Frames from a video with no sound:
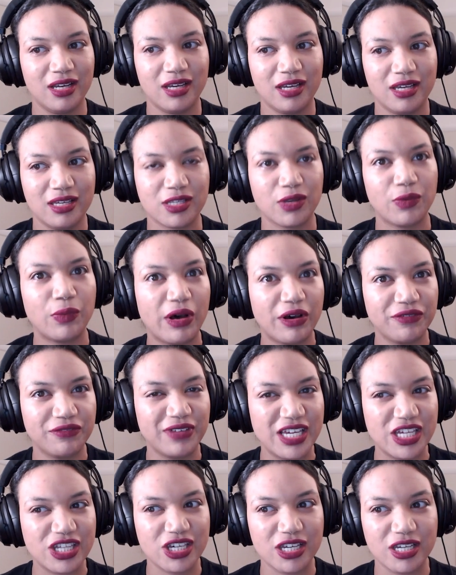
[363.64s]
So while
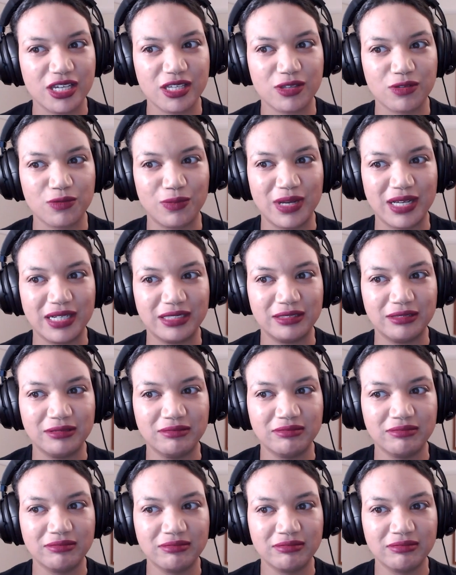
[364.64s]
features
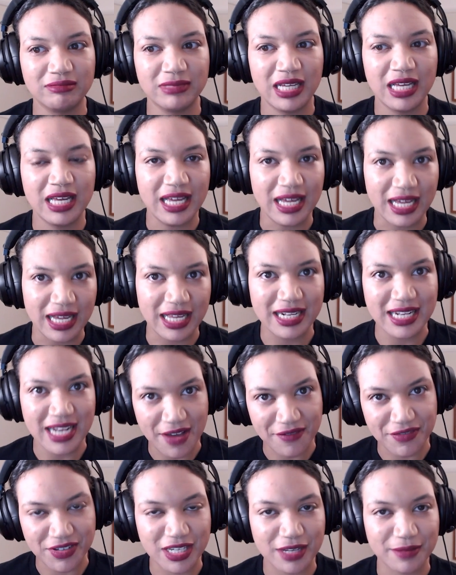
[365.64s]
will
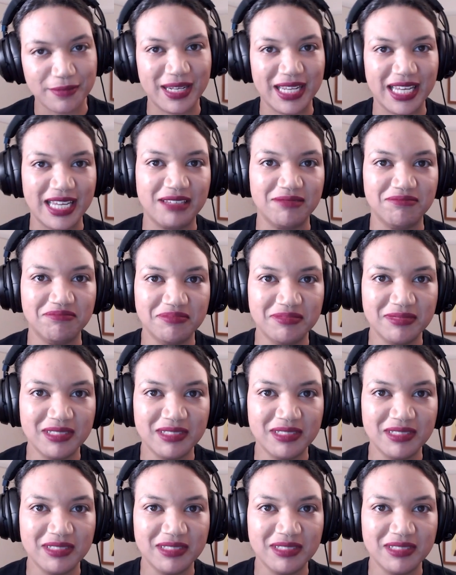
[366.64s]
inevitably